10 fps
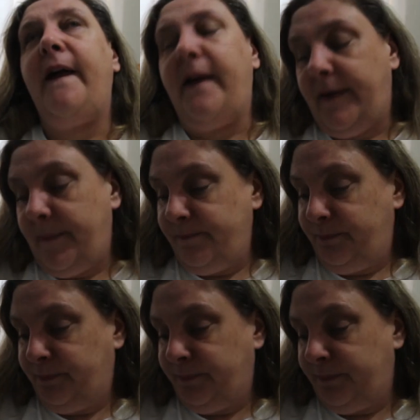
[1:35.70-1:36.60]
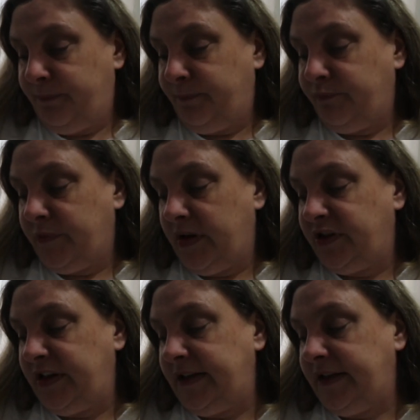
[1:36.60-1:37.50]

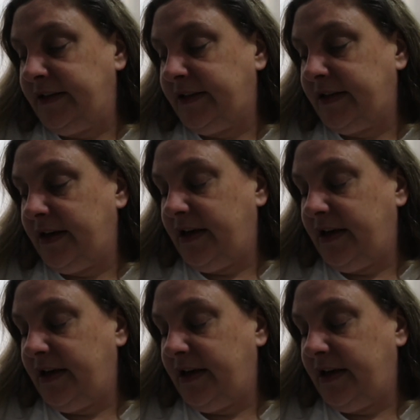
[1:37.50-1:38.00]
There's